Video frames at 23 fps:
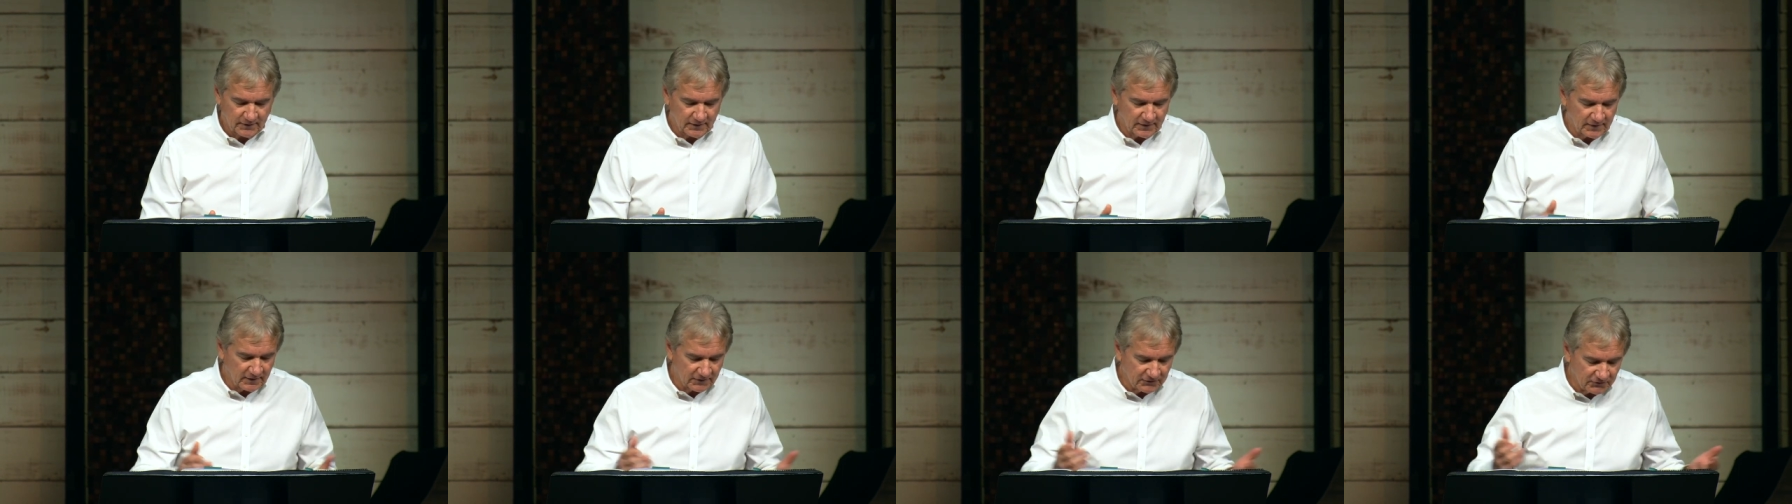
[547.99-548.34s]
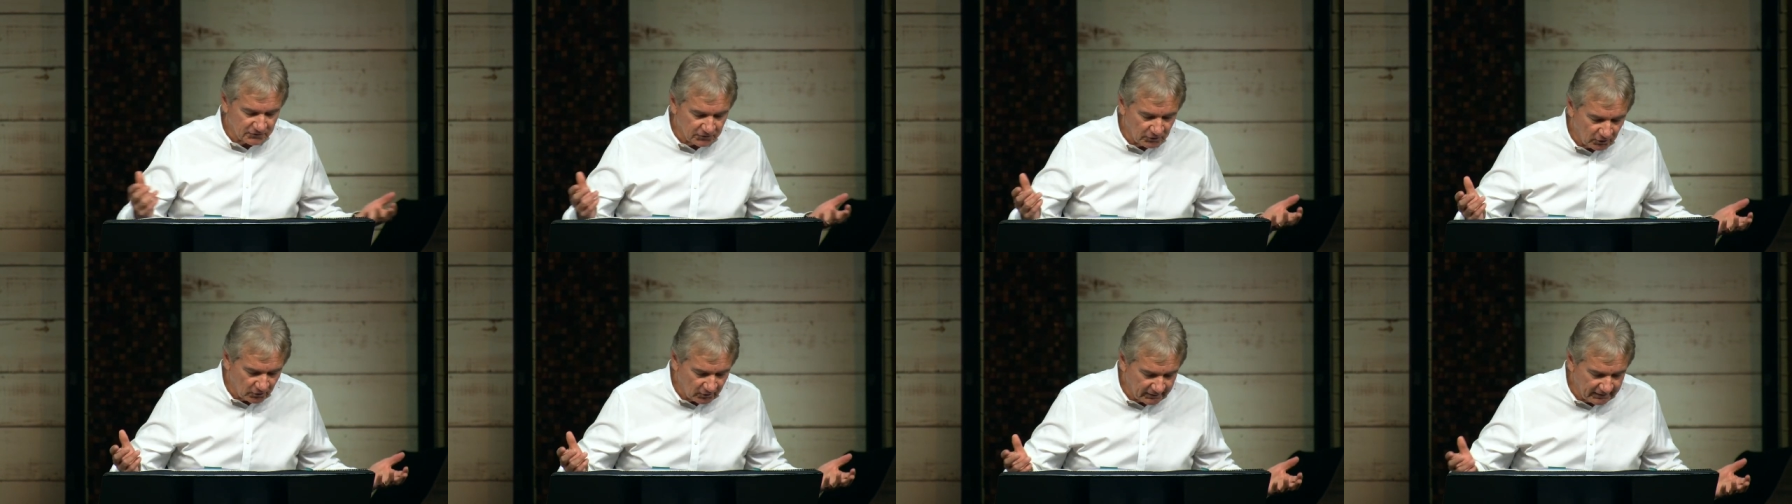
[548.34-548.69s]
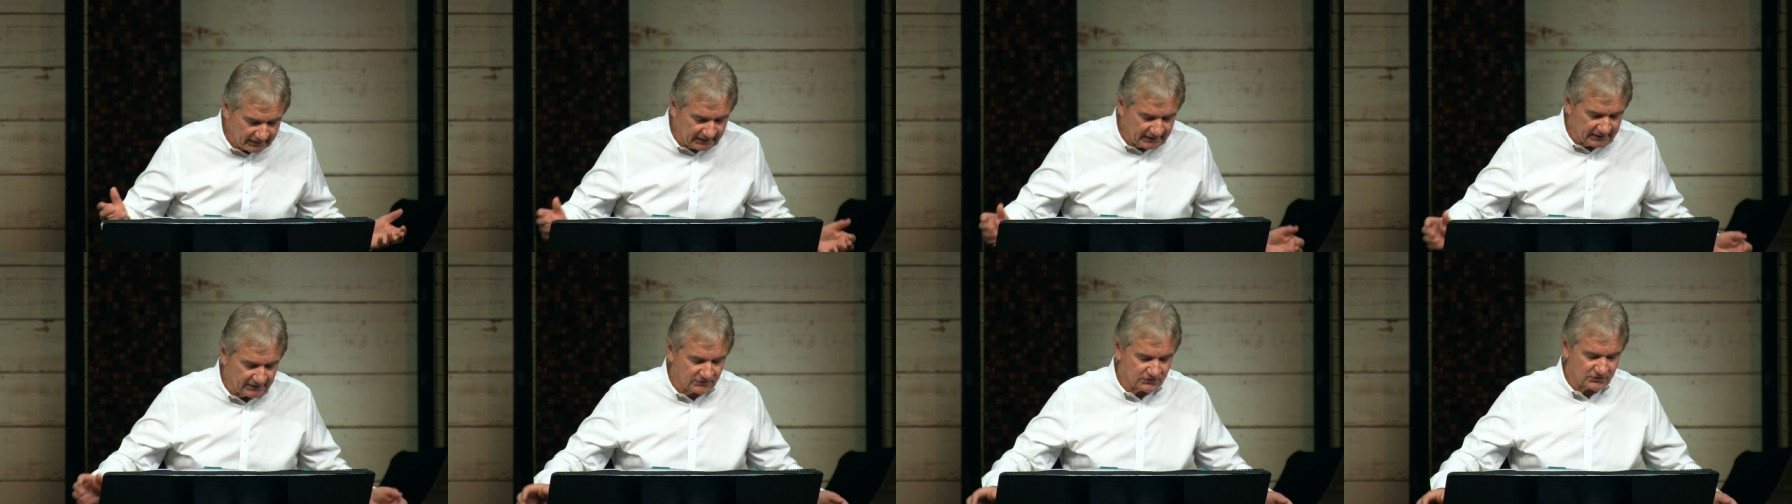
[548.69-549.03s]
Then I saw an
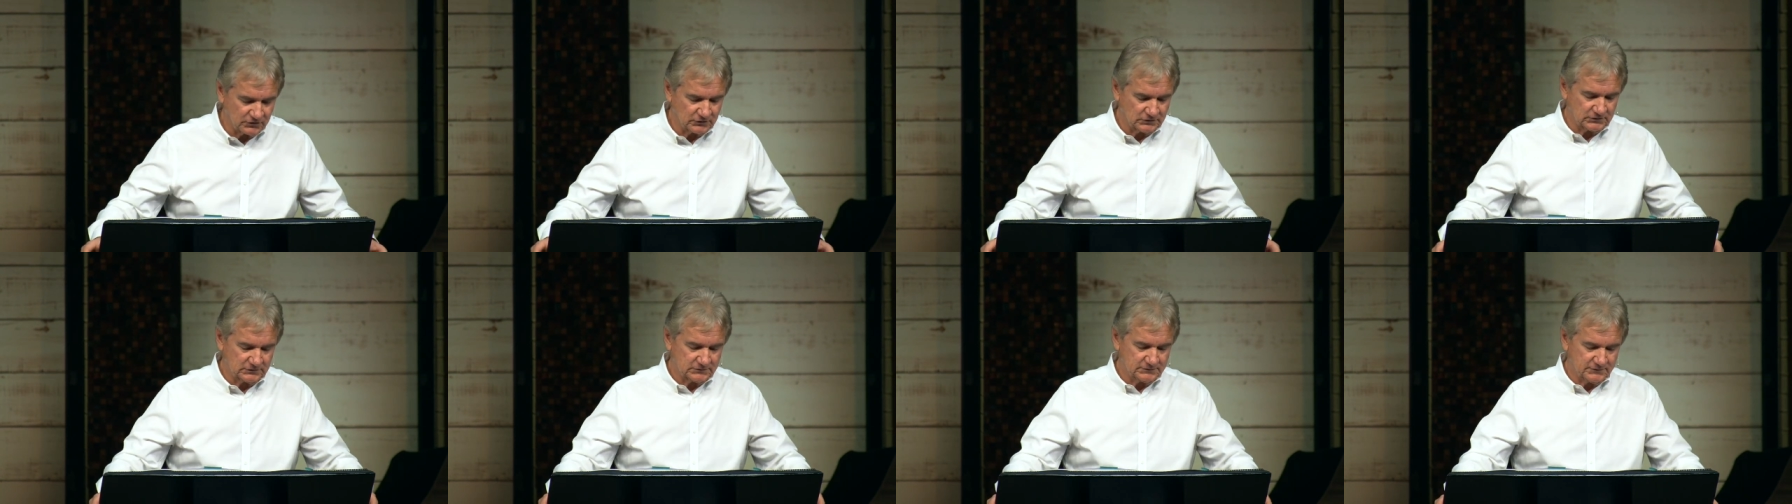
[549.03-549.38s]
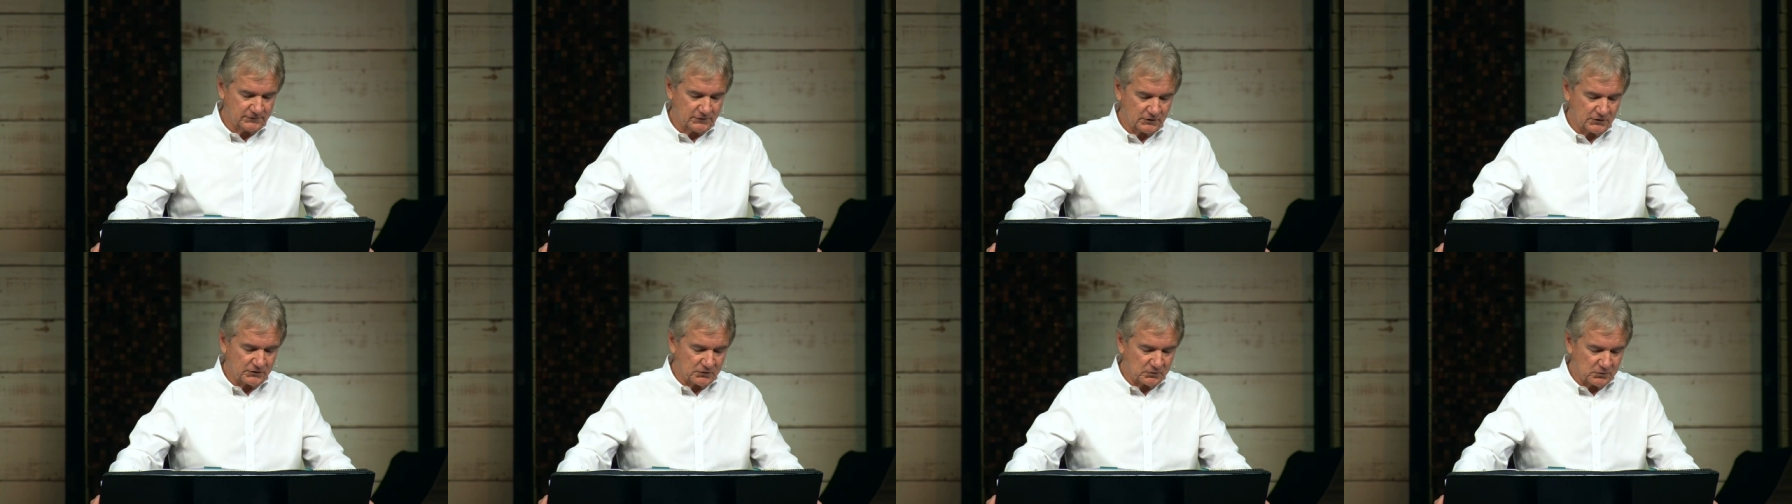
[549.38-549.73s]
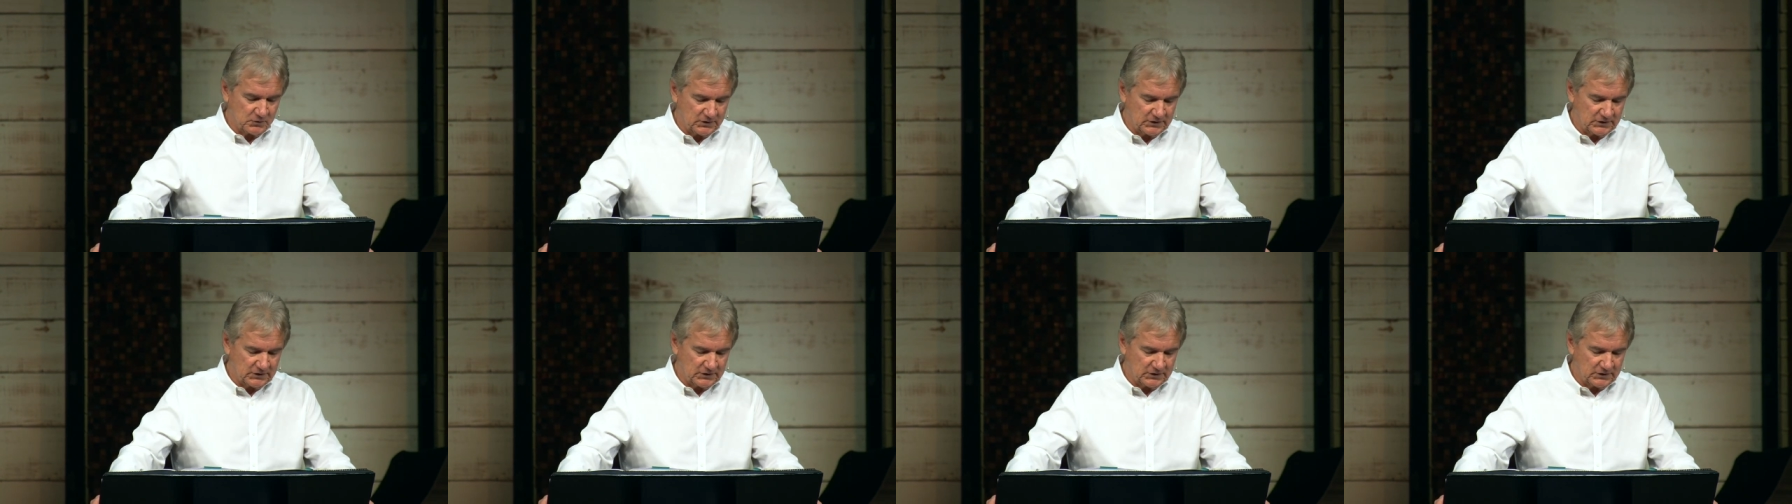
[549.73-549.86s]
angel, verse